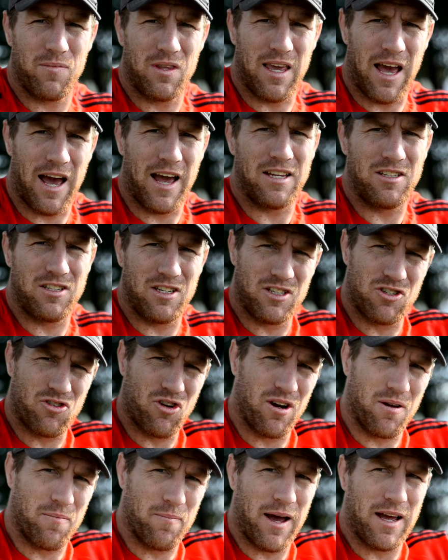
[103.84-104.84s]
gains. You're
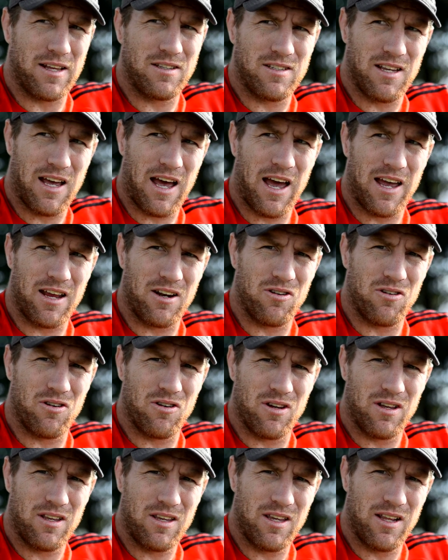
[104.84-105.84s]
trying to maintain,
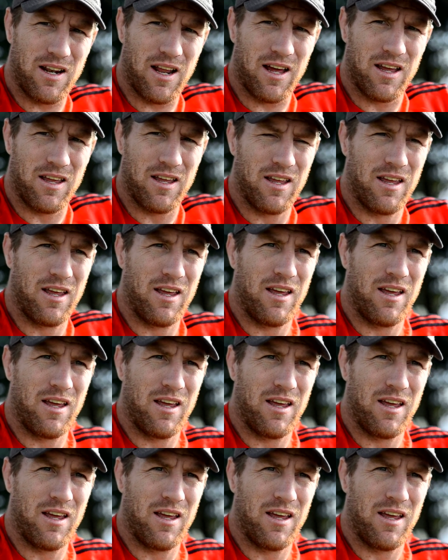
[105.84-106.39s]
or you know,